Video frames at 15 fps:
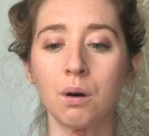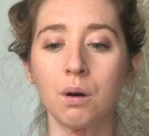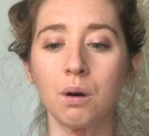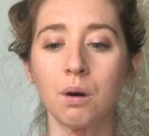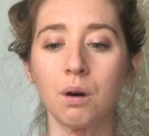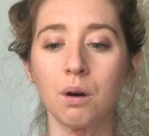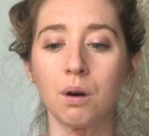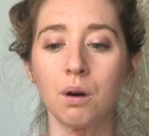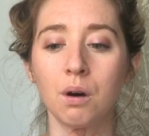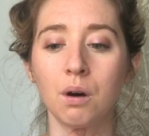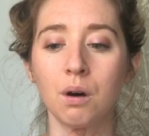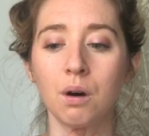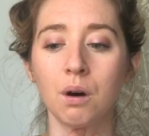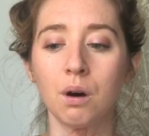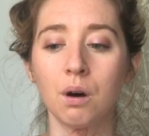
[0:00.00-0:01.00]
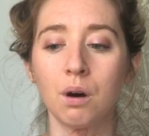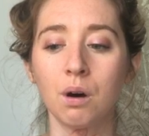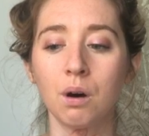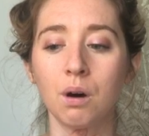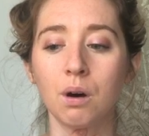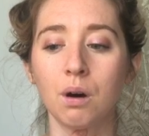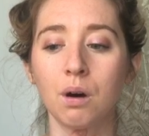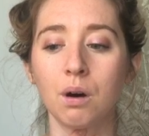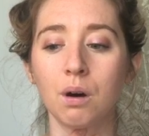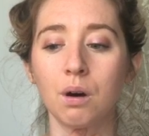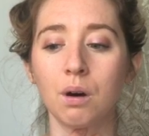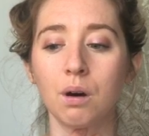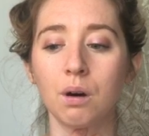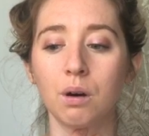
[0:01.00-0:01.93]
No one is speaking in this clip.